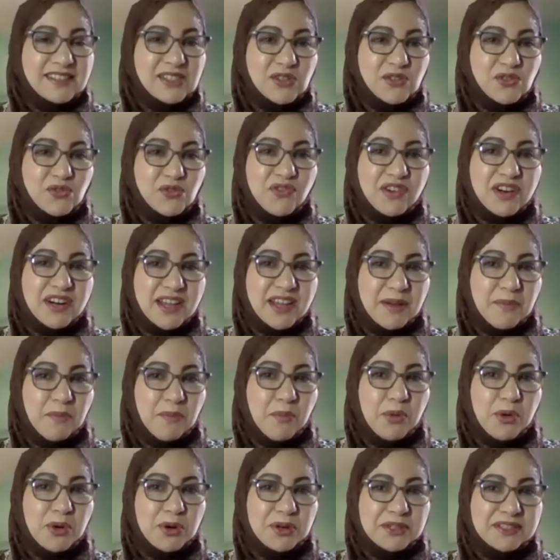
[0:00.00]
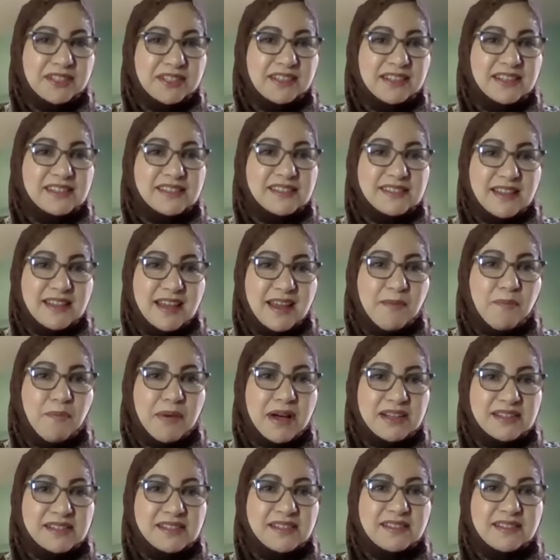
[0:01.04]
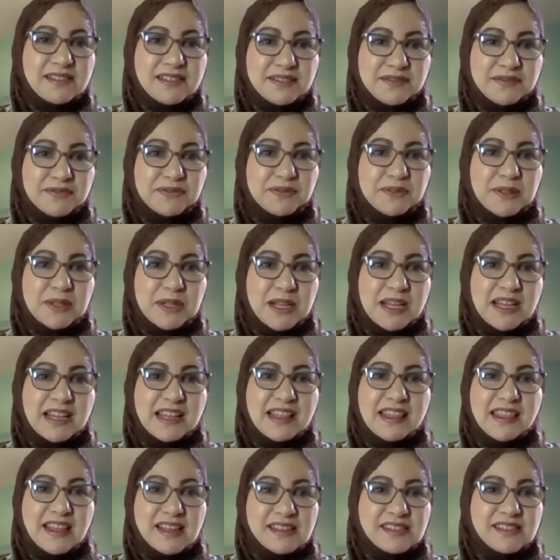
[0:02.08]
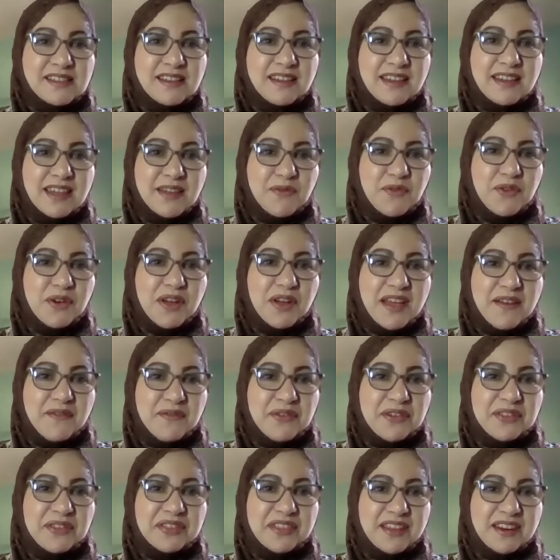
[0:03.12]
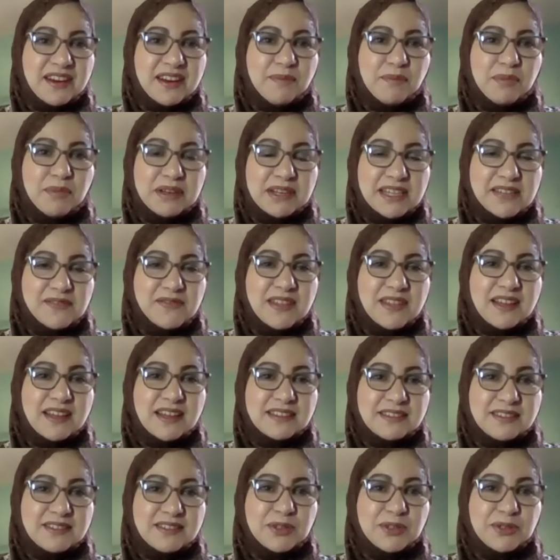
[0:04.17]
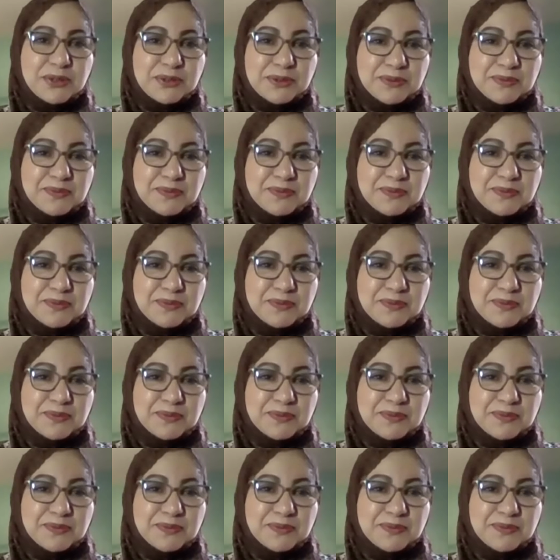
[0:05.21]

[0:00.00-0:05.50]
is very important and staying positive. That's the key for everything. I believe that too.